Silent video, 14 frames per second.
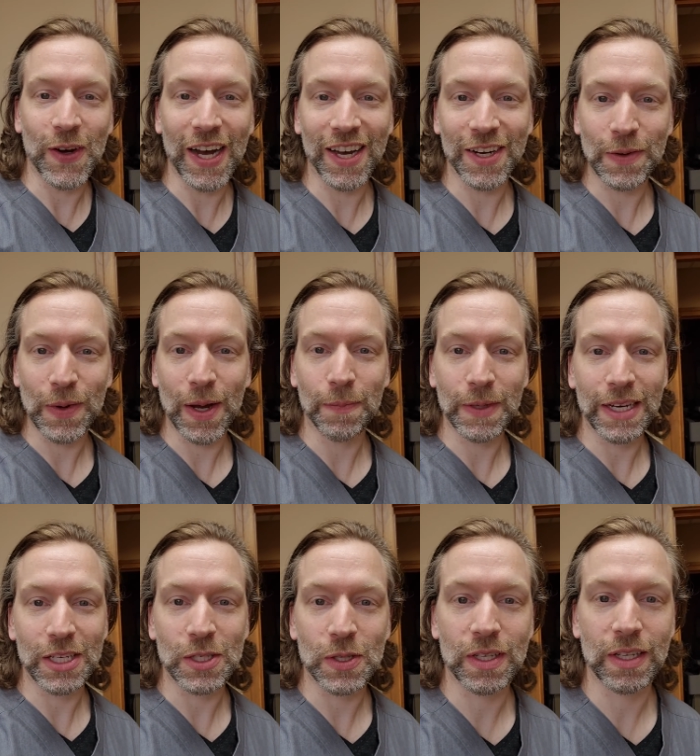know how to
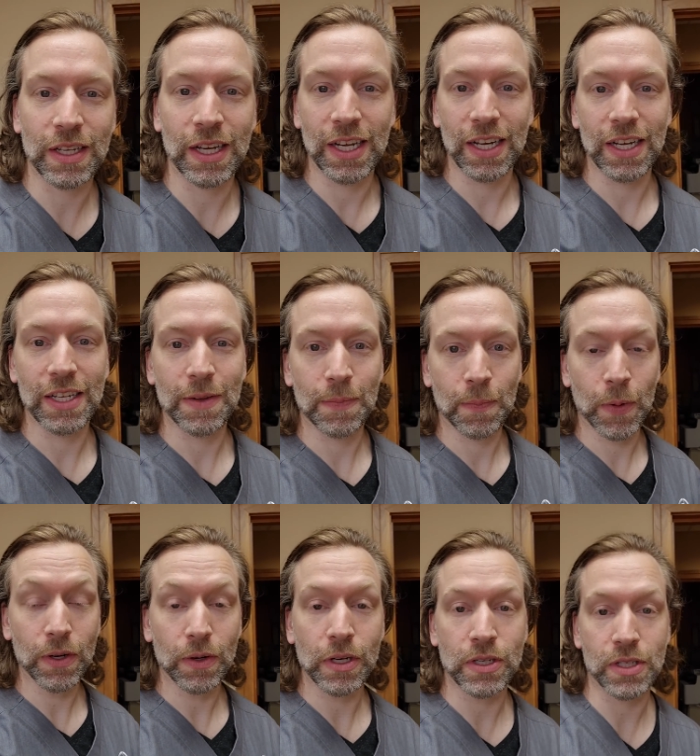update his uh,
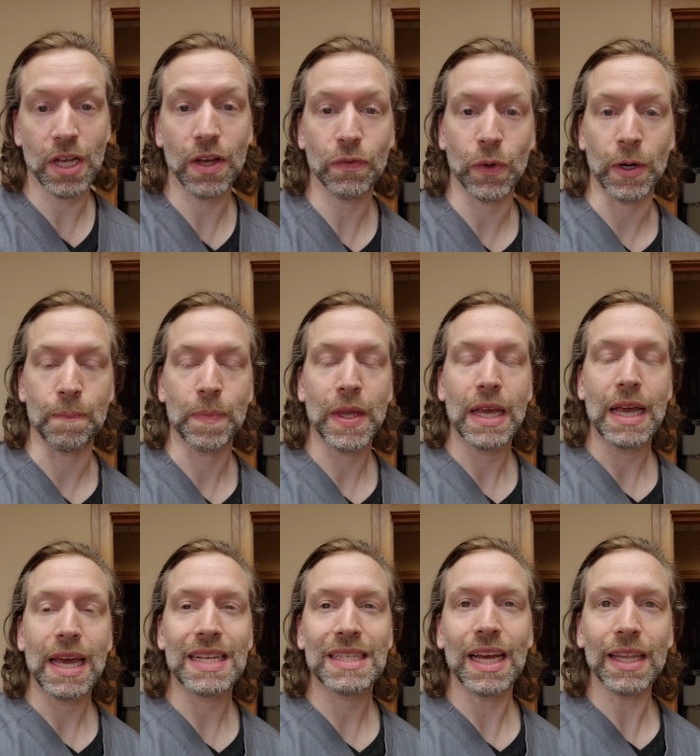printer, his software?
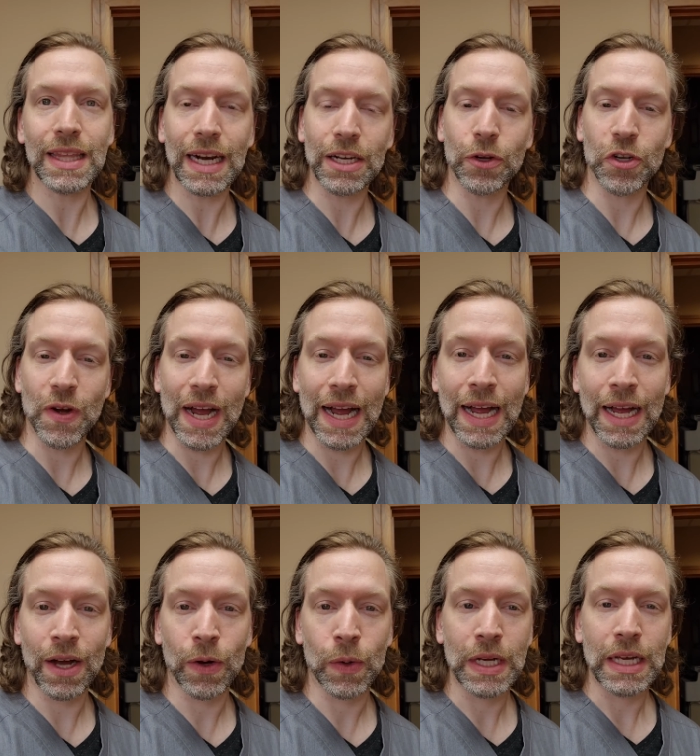It's not that I don't know
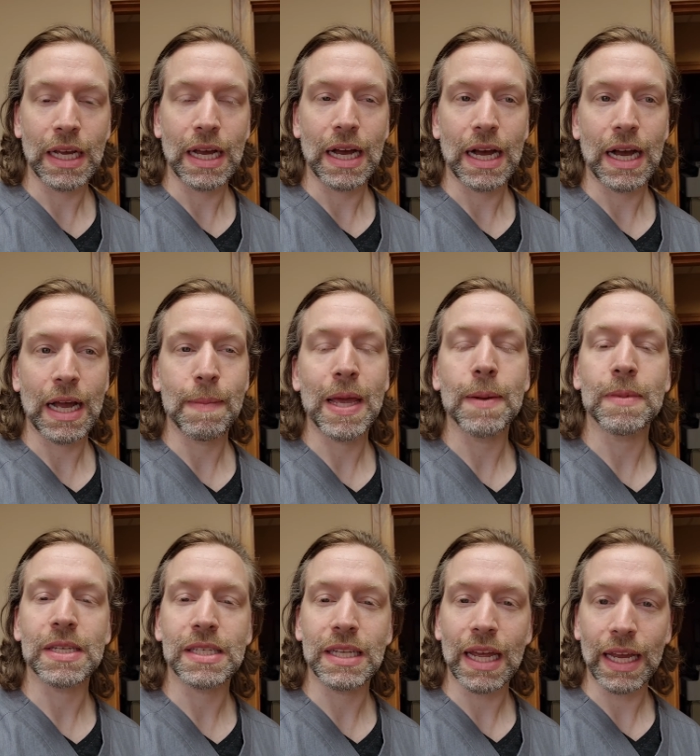how. I made a
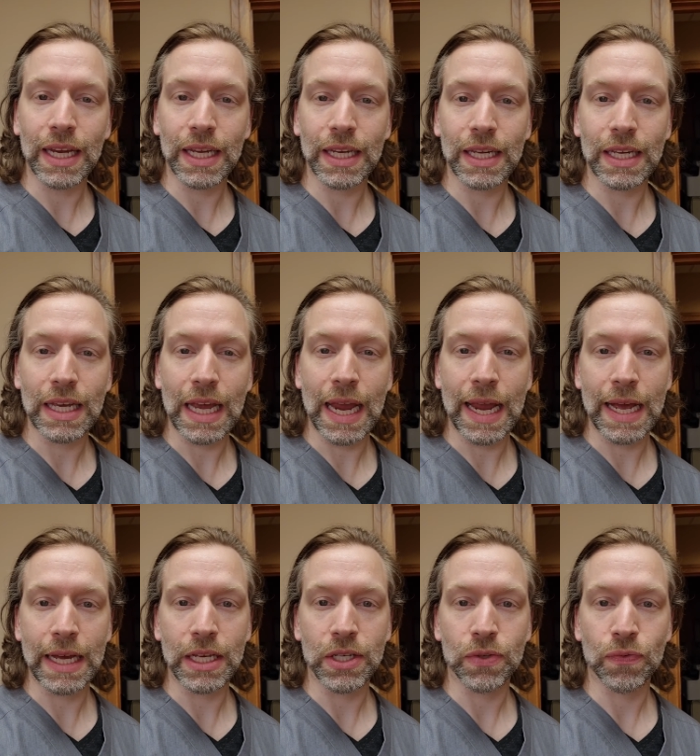mistake
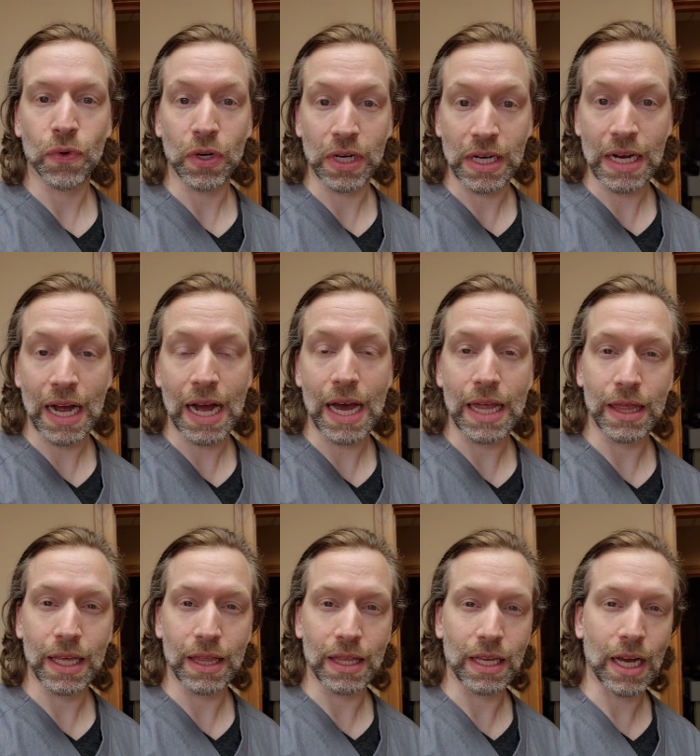and
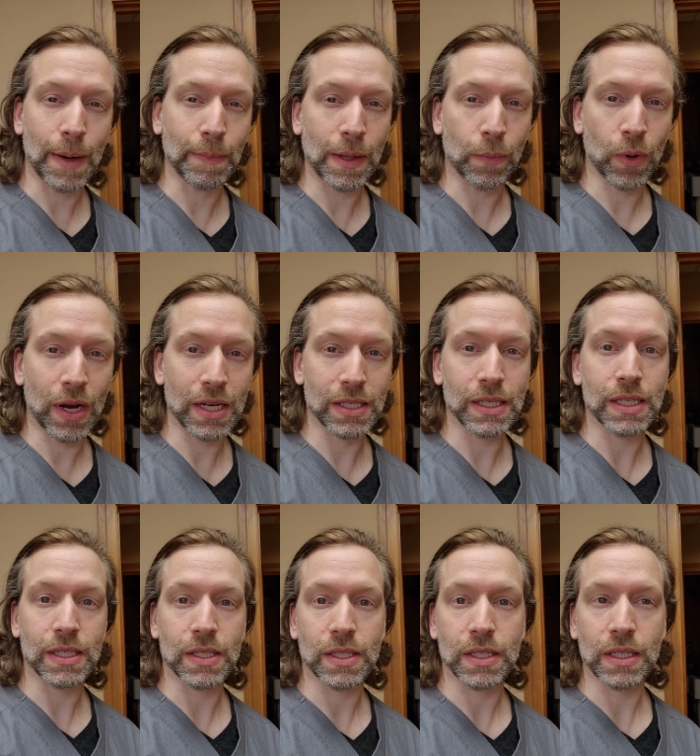forgot that the updating
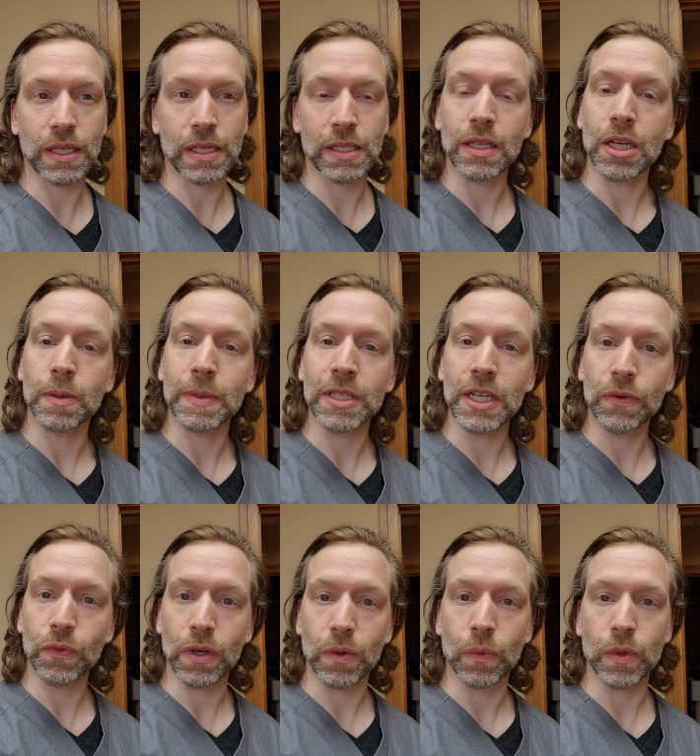process is a little bit
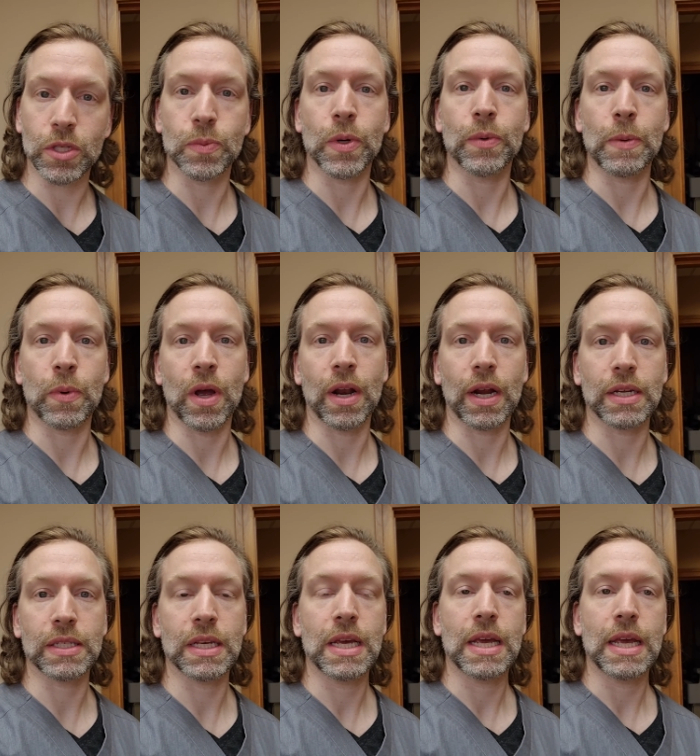different with SprintRay
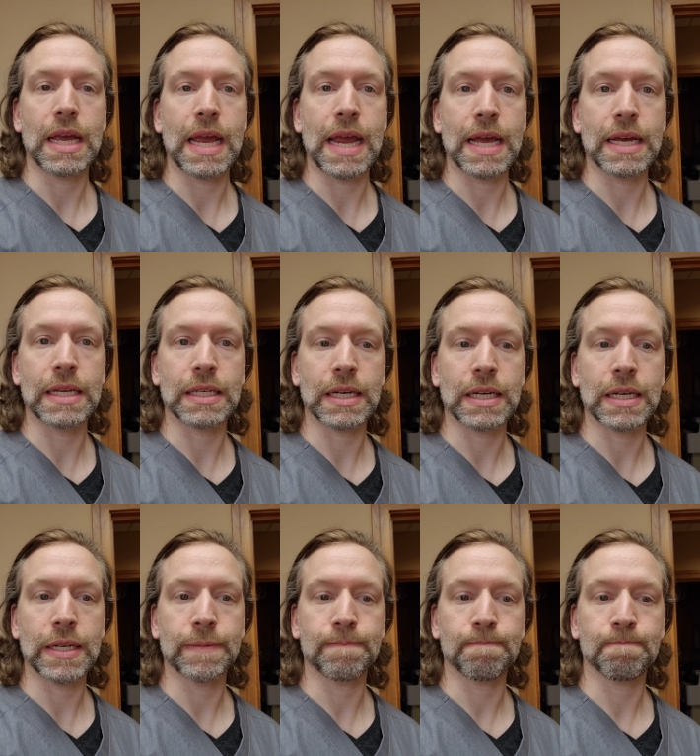products. And
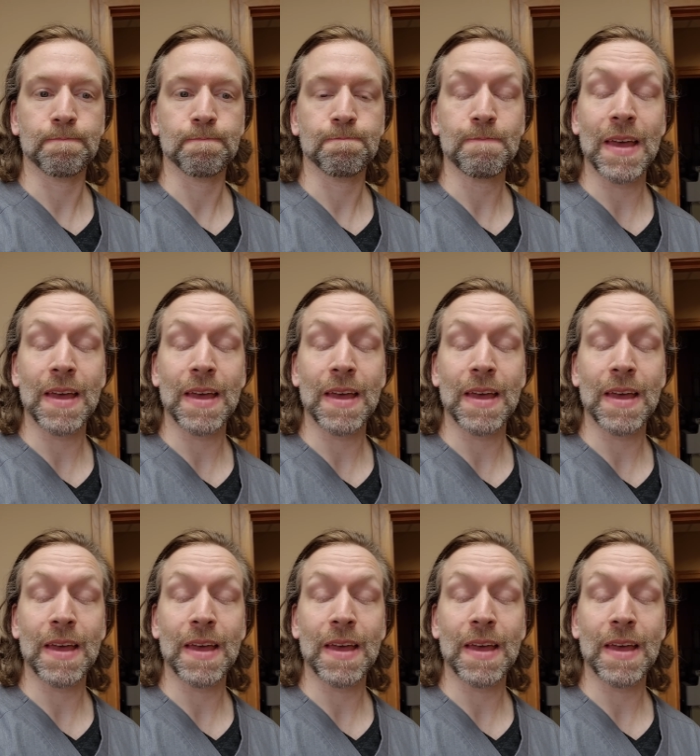um,